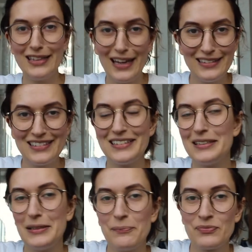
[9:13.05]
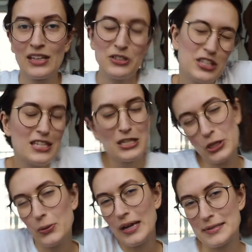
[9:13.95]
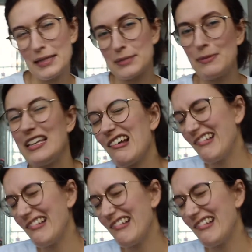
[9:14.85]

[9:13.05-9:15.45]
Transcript: end. Just like a cute way of saying speak.